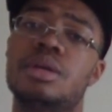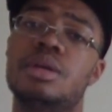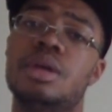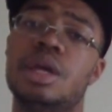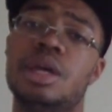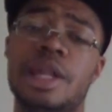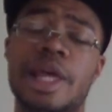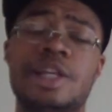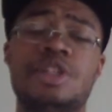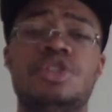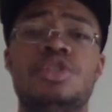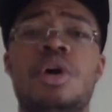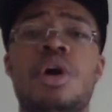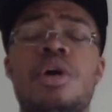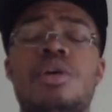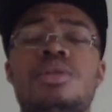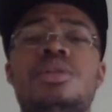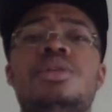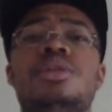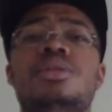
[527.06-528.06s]
And as you
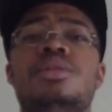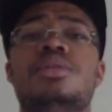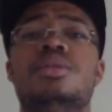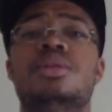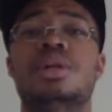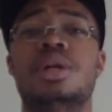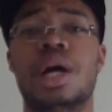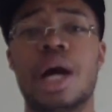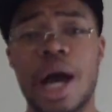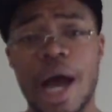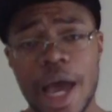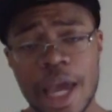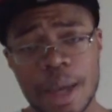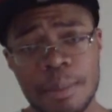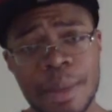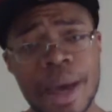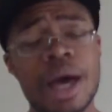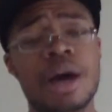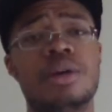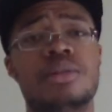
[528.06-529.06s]
all know, I
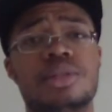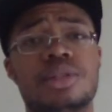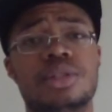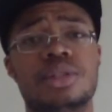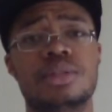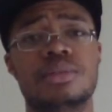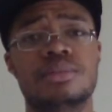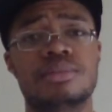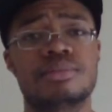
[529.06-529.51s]
am out.